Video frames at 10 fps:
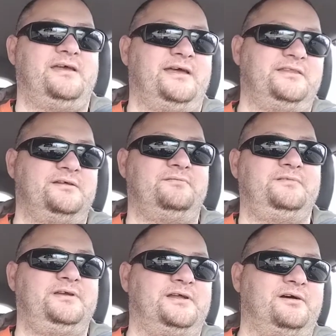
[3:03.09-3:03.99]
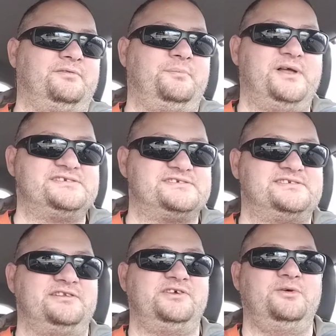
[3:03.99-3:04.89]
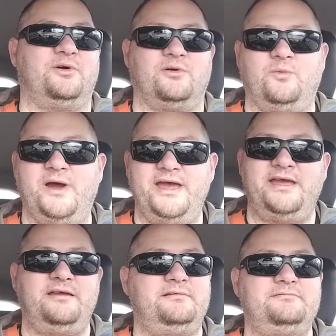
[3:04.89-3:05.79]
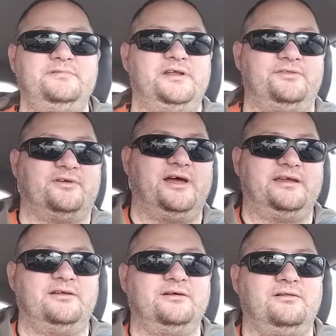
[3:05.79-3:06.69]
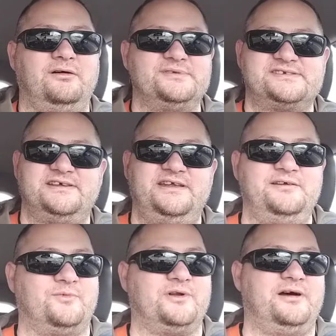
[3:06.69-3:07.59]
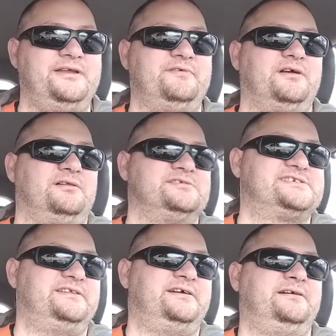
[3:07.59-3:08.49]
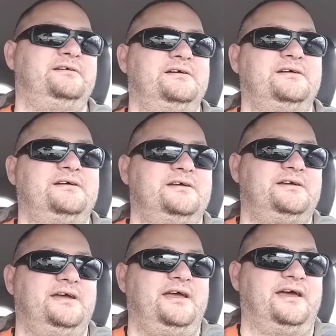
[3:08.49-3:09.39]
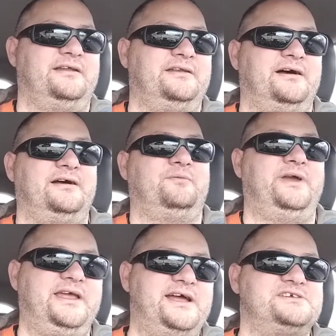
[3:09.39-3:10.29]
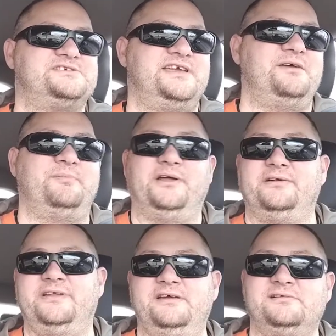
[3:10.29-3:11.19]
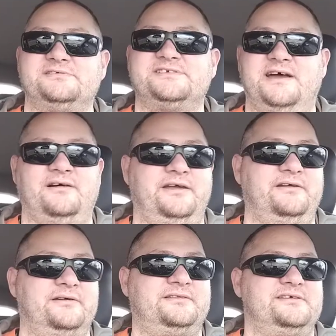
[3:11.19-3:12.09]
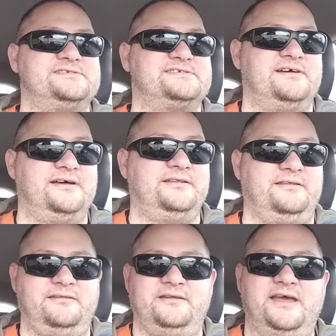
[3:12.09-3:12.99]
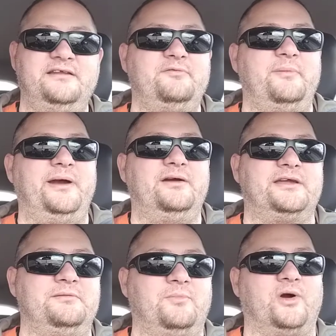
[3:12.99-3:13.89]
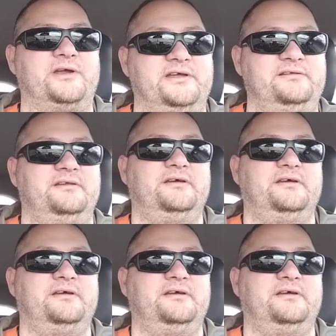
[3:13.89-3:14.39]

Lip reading: And, the places that do are way, they're like in Oklahoma City, and we're not even close to there. And we can actually get better deals out here at this Native American market.